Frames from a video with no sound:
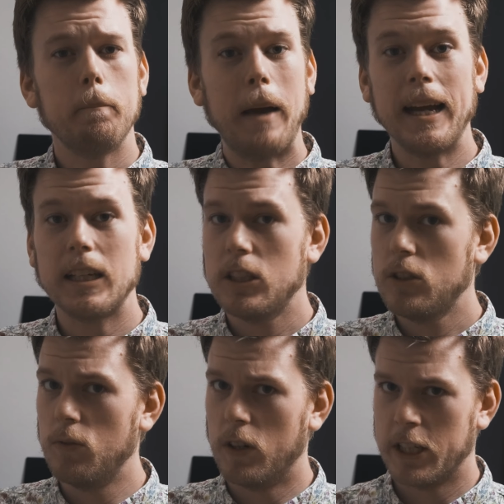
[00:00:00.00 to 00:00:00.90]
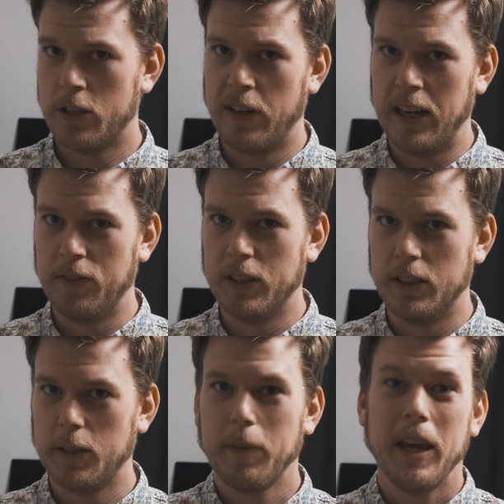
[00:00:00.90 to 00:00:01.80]
Back to what is
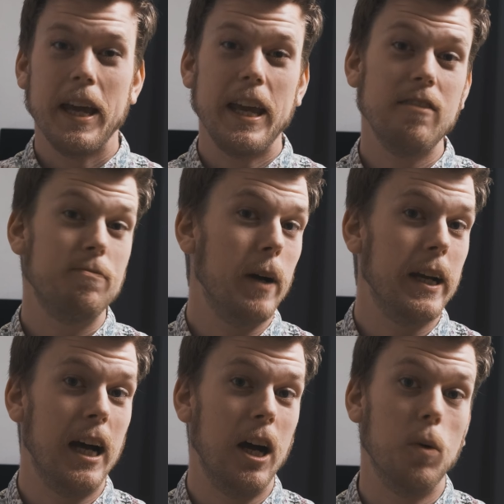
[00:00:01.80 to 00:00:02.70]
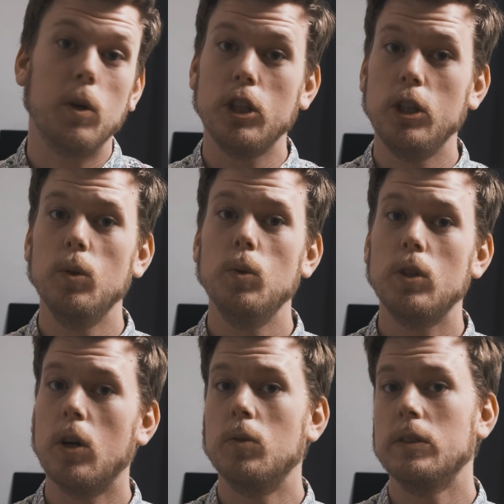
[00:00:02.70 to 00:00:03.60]
relevant. If by now you
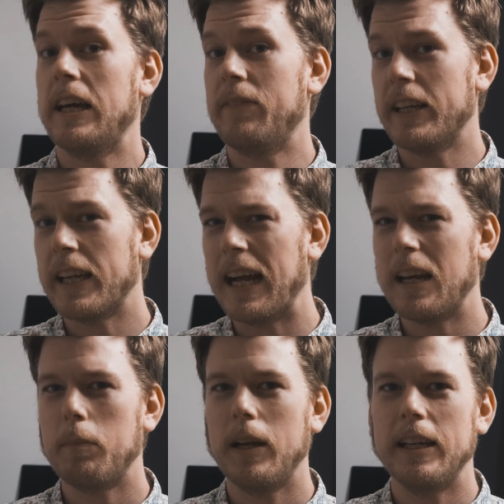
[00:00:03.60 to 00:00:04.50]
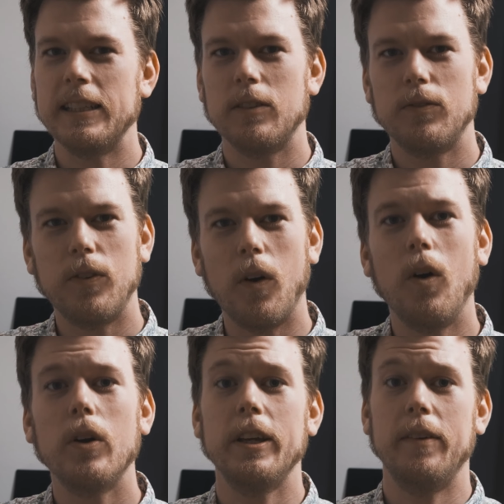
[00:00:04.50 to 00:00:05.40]
don't have a color palette
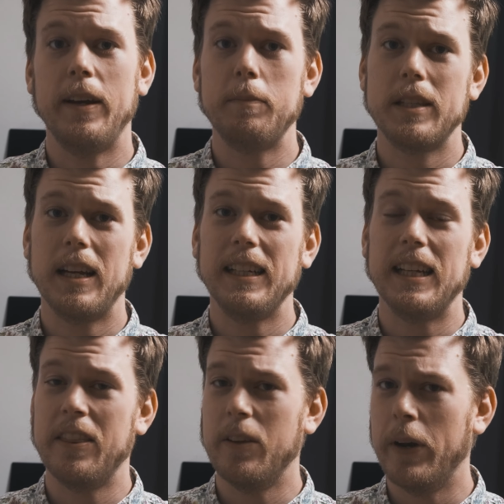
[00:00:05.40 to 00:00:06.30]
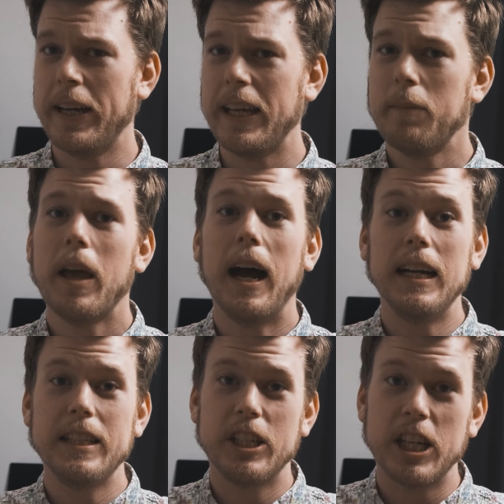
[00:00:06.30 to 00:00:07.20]
for your website at the ready,
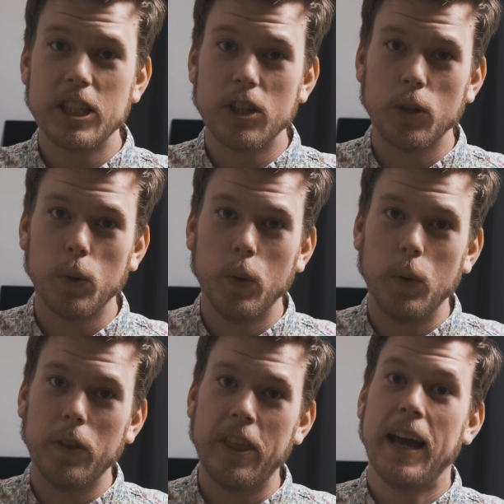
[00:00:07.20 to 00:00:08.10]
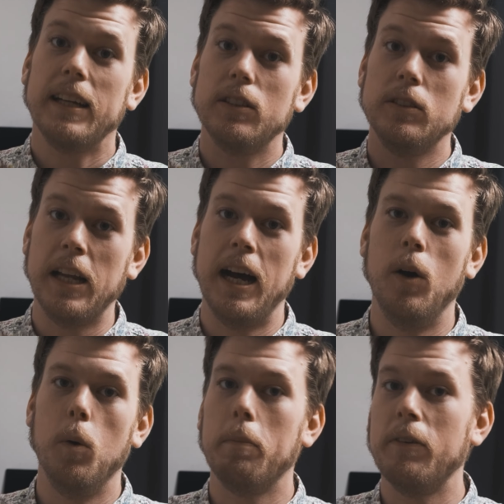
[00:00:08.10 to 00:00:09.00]
I suggest you do that
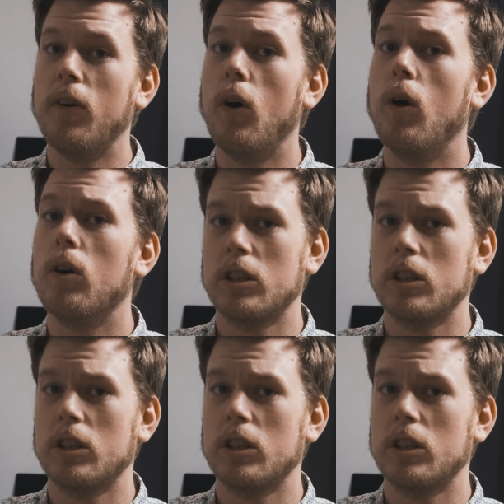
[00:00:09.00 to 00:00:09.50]
now before